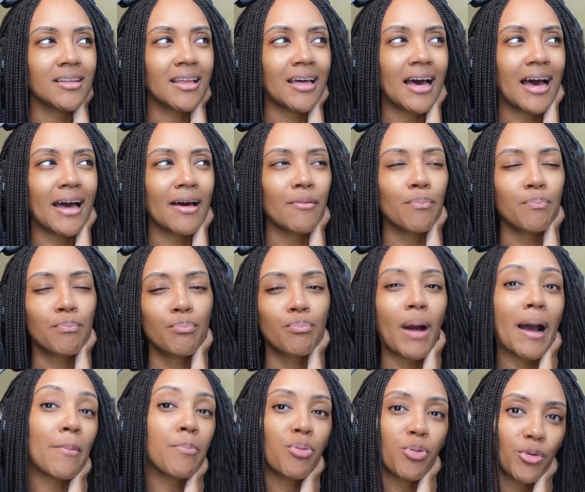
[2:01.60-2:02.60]
I'll
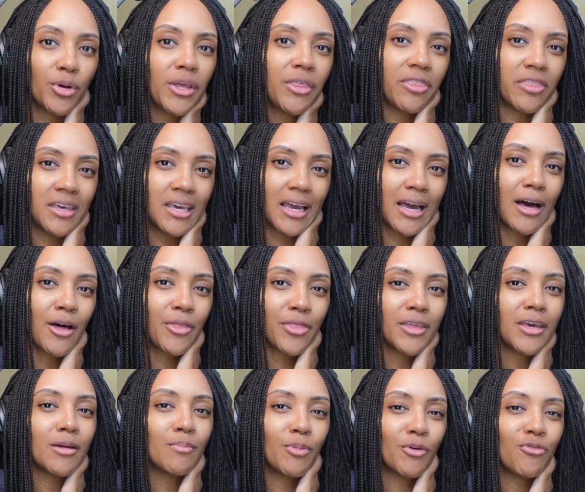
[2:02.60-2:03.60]

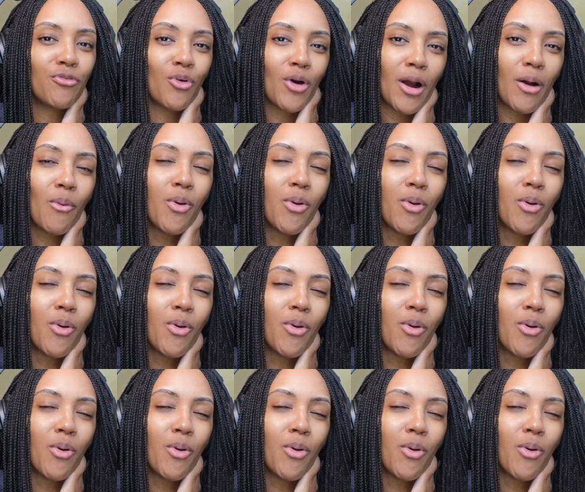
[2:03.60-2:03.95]
think before I